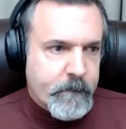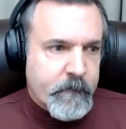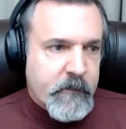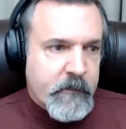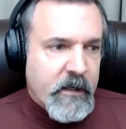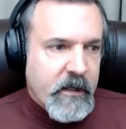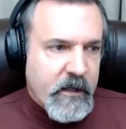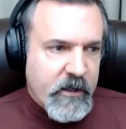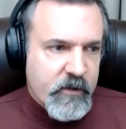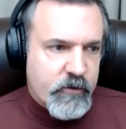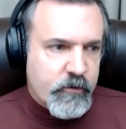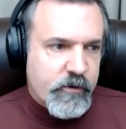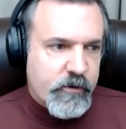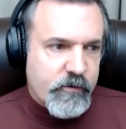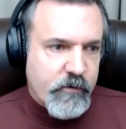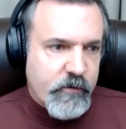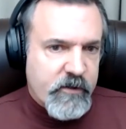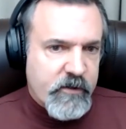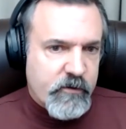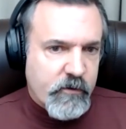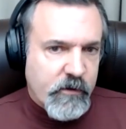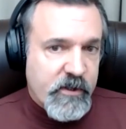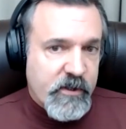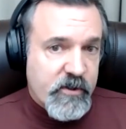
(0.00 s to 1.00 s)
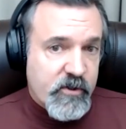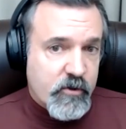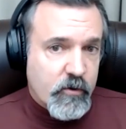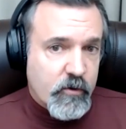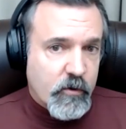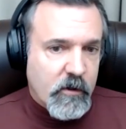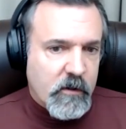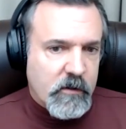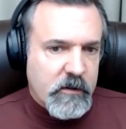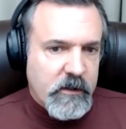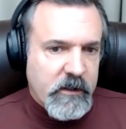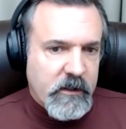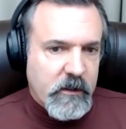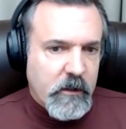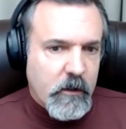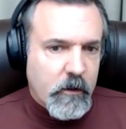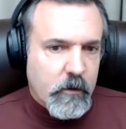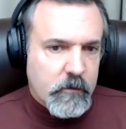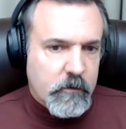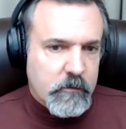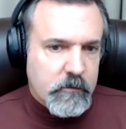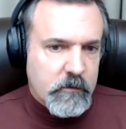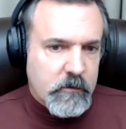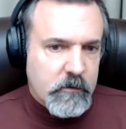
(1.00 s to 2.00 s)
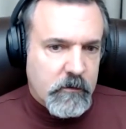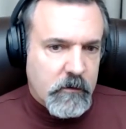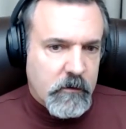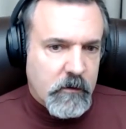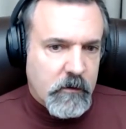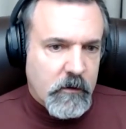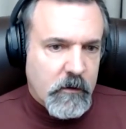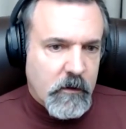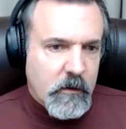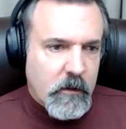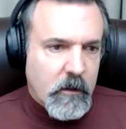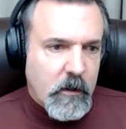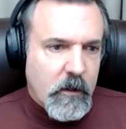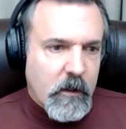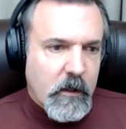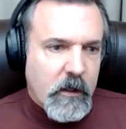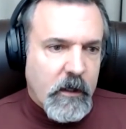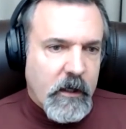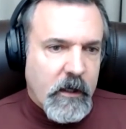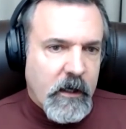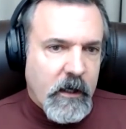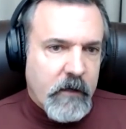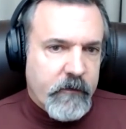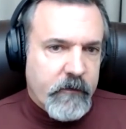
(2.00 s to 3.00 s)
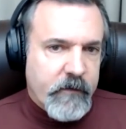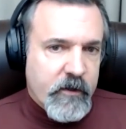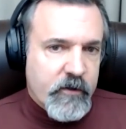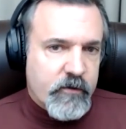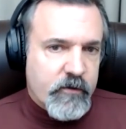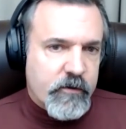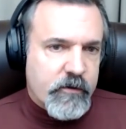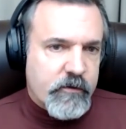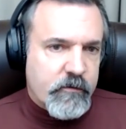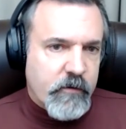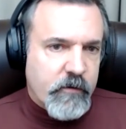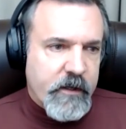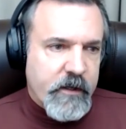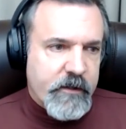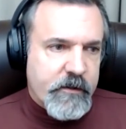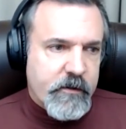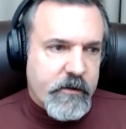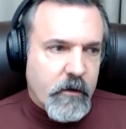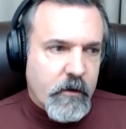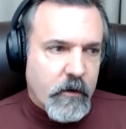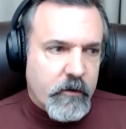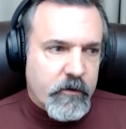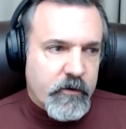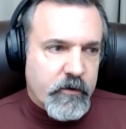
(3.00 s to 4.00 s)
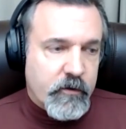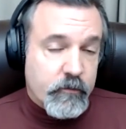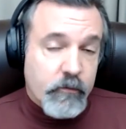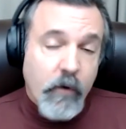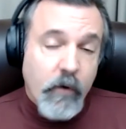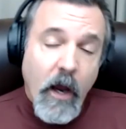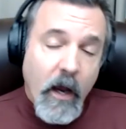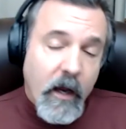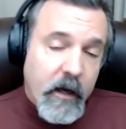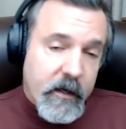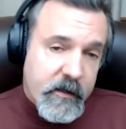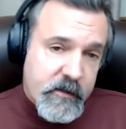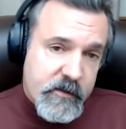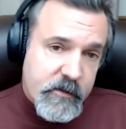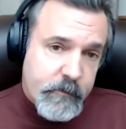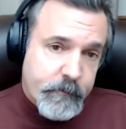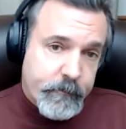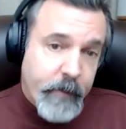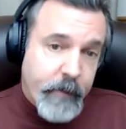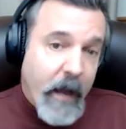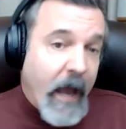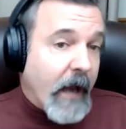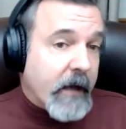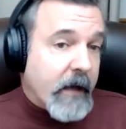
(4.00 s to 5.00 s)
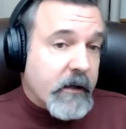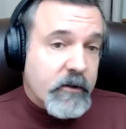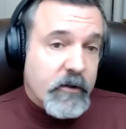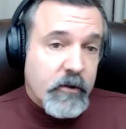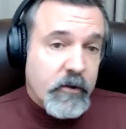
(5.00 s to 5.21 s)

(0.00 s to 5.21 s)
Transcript: Interest rates are historically low. If interest rates start to rise back